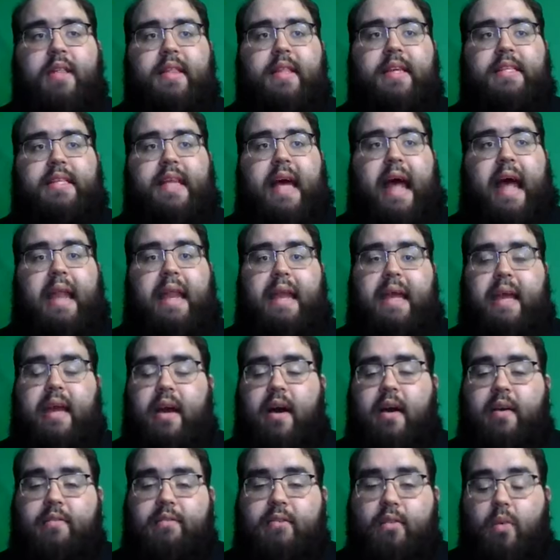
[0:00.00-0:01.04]
this
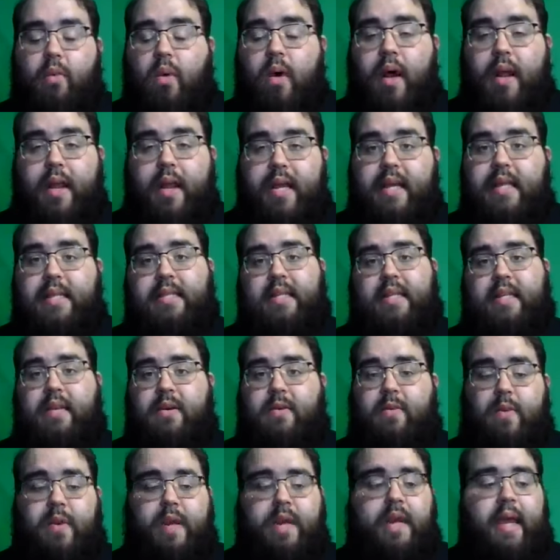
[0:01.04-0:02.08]
idea of what is it
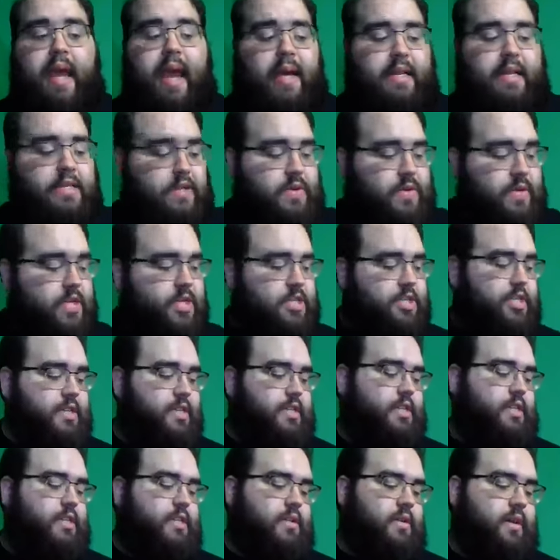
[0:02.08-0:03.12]
that we as
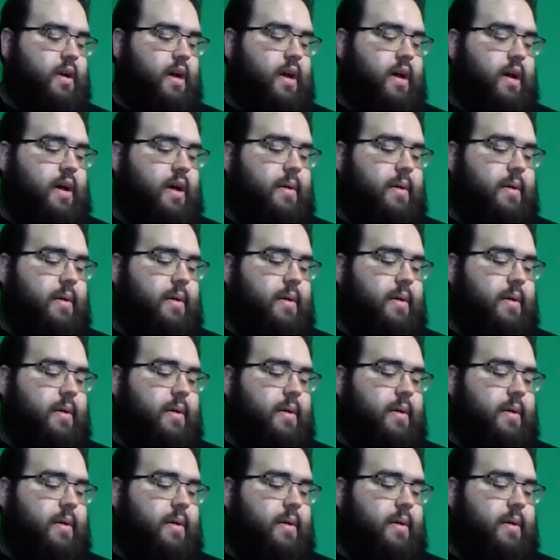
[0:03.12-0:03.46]
Christians